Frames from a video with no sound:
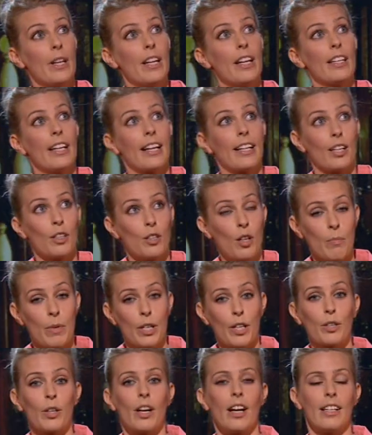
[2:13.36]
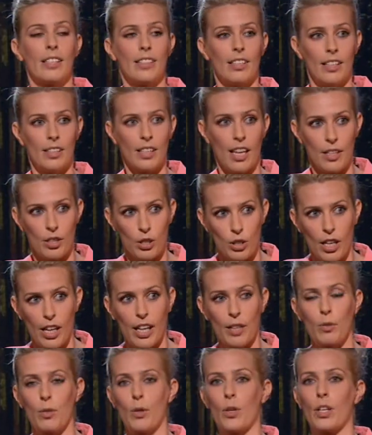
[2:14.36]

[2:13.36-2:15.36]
economic crisis. Hashtag we're all going to